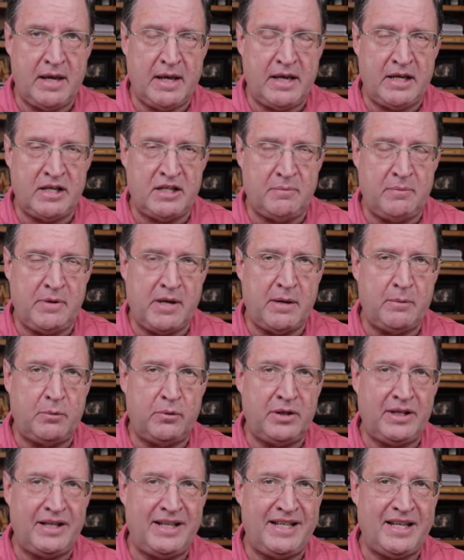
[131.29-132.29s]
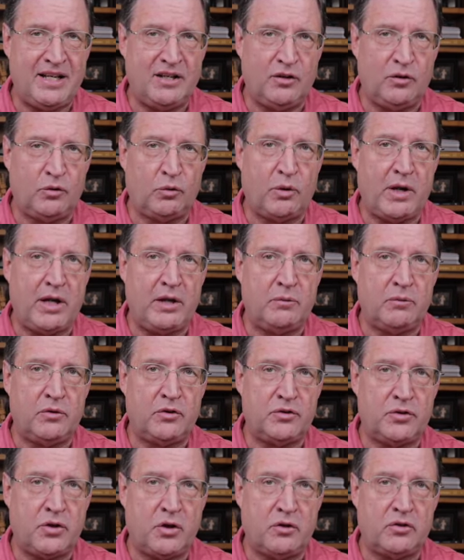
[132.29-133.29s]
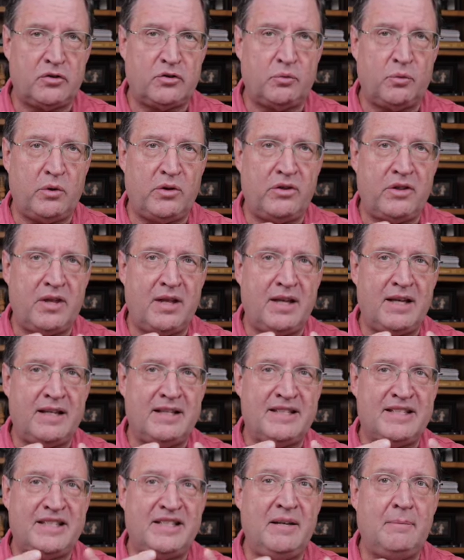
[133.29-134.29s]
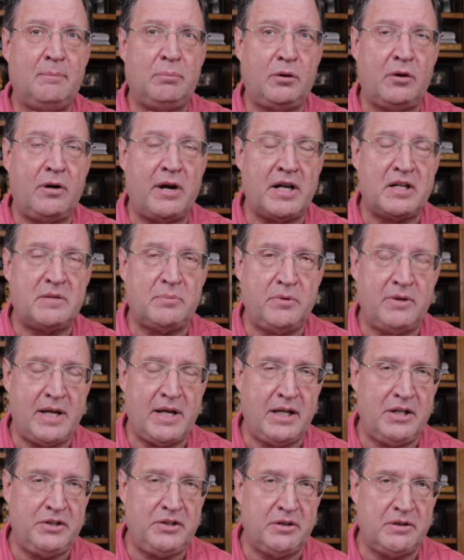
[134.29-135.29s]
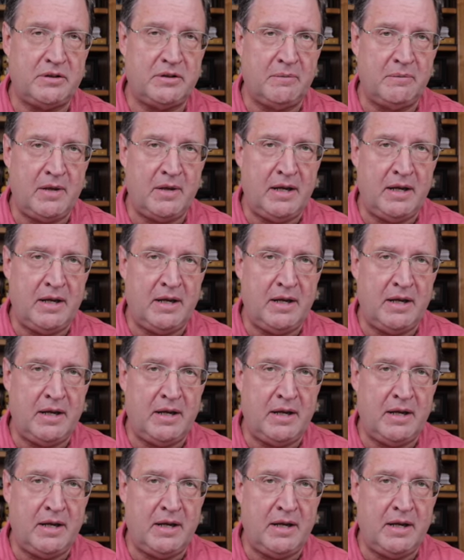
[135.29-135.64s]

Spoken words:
is to be able to get great results with simpler explanations.